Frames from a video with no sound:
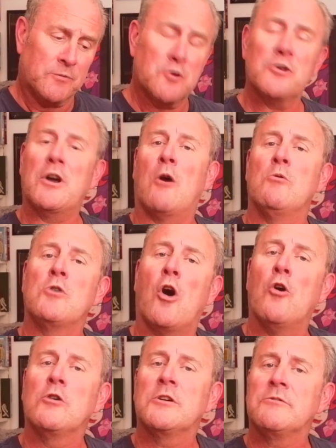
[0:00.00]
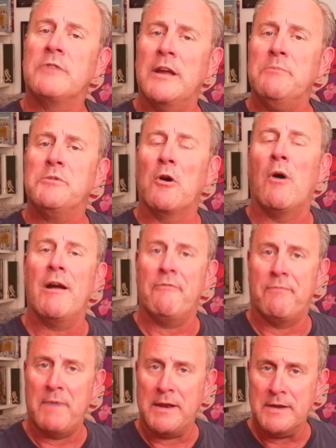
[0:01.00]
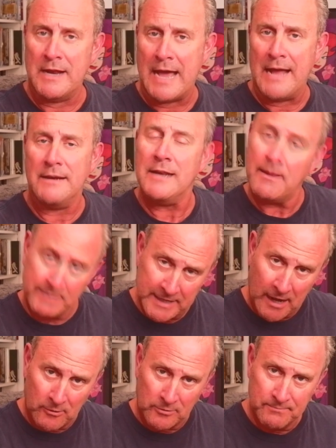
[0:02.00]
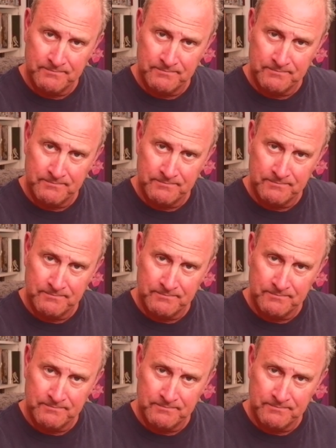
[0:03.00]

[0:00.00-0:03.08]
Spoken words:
good old hog deep dive into that. Let me know.